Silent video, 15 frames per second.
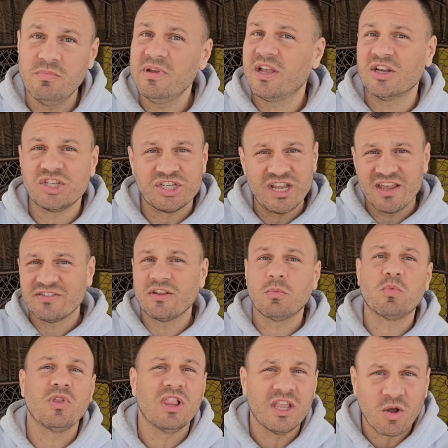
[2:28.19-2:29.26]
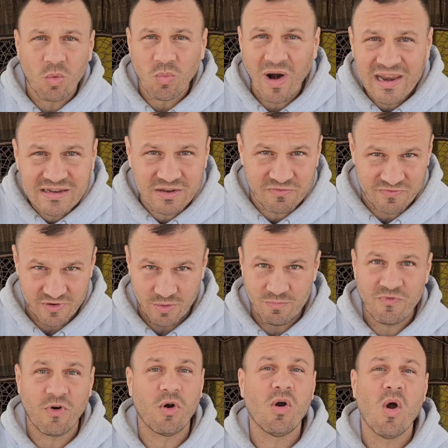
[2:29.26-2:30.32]
because she has a legal right to film
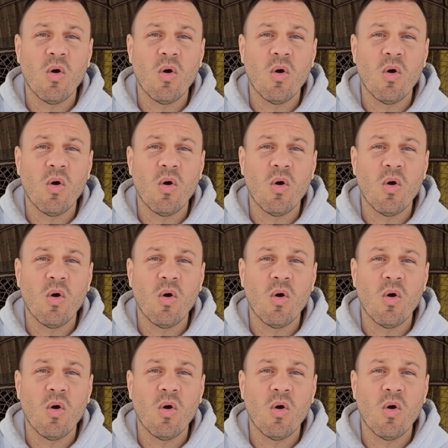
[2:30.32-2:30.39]
for her